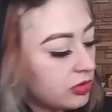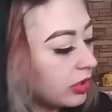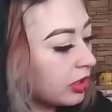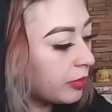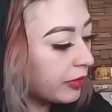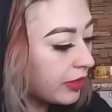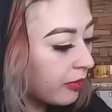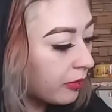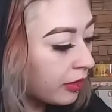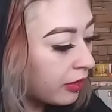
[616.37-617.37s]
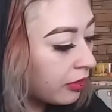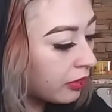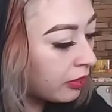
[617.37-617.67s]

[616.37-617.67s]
We're going to put that one